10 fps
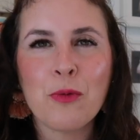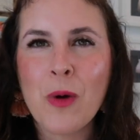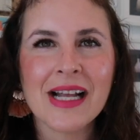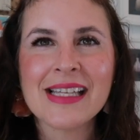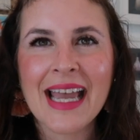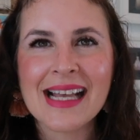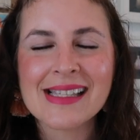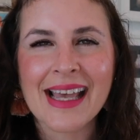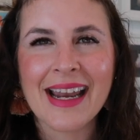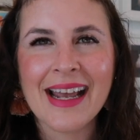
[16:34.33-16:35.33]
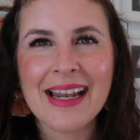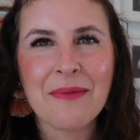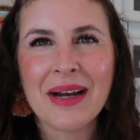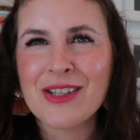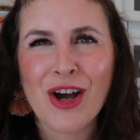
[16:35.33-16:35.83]
one day I said it
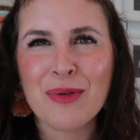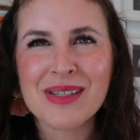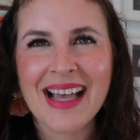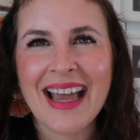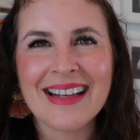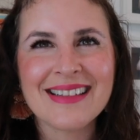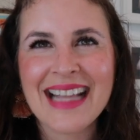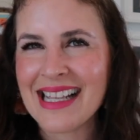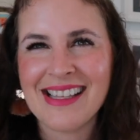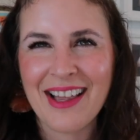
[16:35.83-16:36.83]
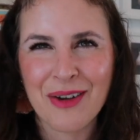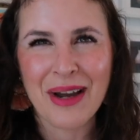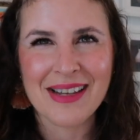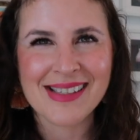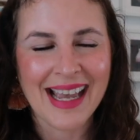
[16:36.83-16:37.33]
and my daughter was like, that's not the
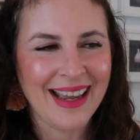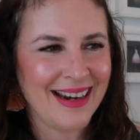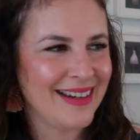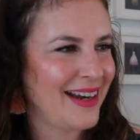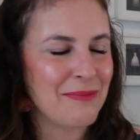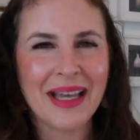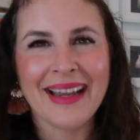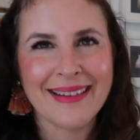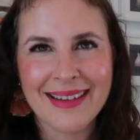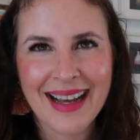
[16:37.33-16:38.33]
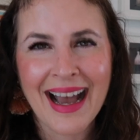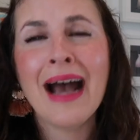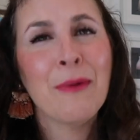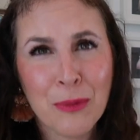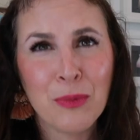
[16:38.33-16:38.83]
way you said it. And I'm like,
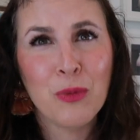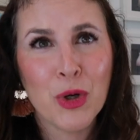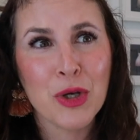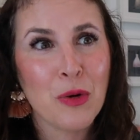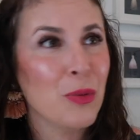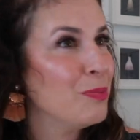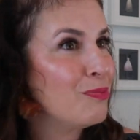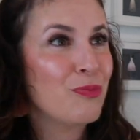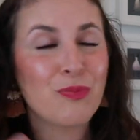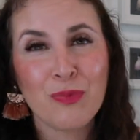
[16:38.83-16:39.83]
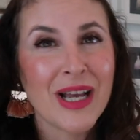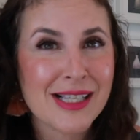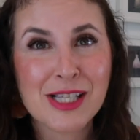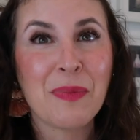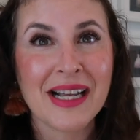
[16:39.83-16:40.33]
will you
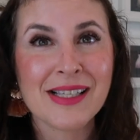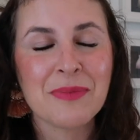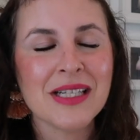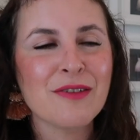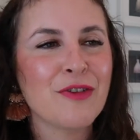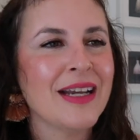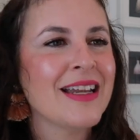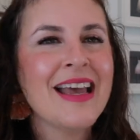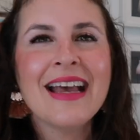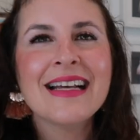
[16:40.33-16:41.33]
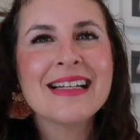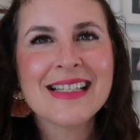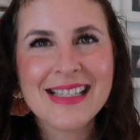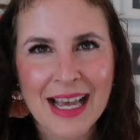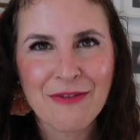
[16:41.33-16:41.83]
expect something different?
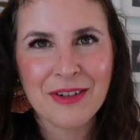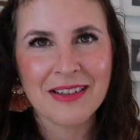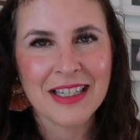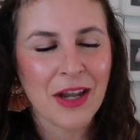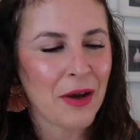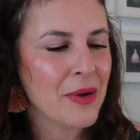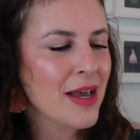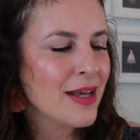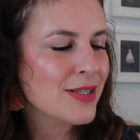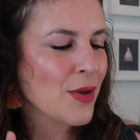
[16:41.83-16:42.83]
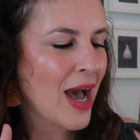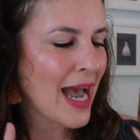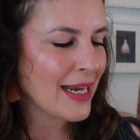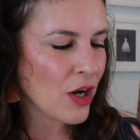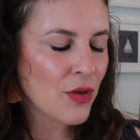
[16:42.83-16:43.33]
Definitely no. So
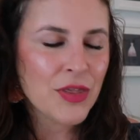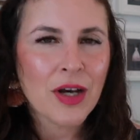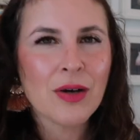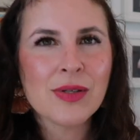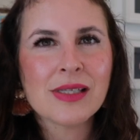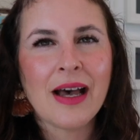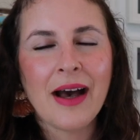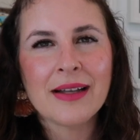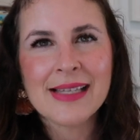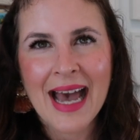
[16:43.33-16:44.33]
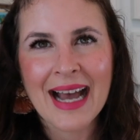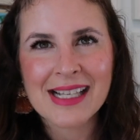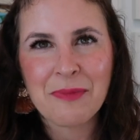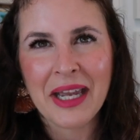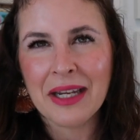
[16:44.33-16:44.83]
I got those tags
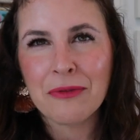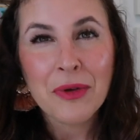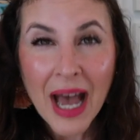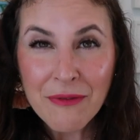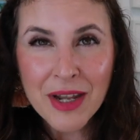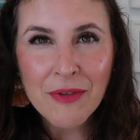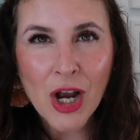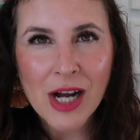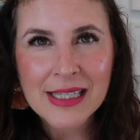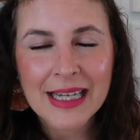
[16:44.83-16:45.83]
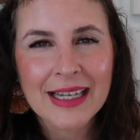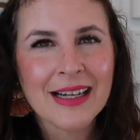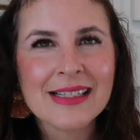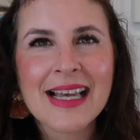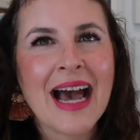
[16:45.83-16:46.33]
made. If you have never gotten
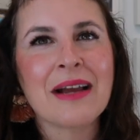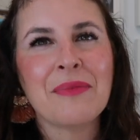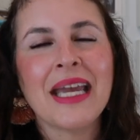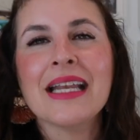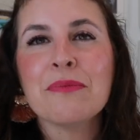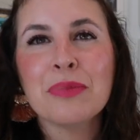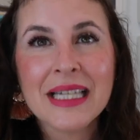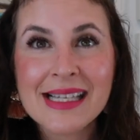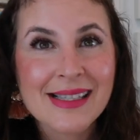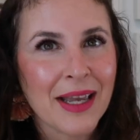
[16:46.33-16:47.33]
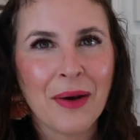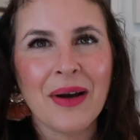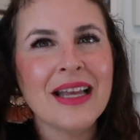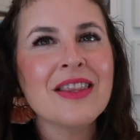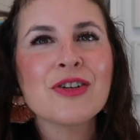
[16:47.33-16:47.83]
a tag made, please do.
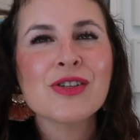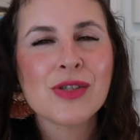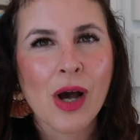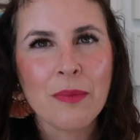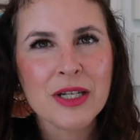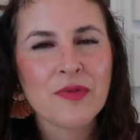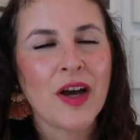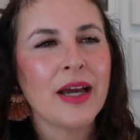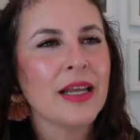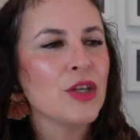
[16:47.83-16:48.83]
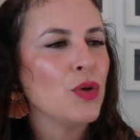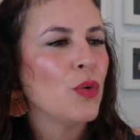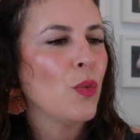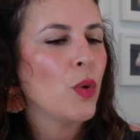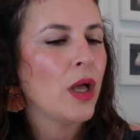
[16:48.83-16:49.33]
They're so much fun.
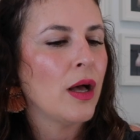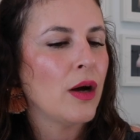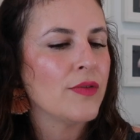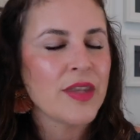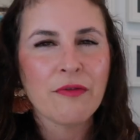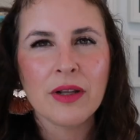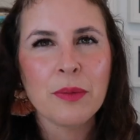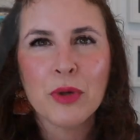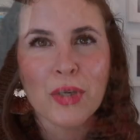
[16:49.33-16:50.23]
You will definitely put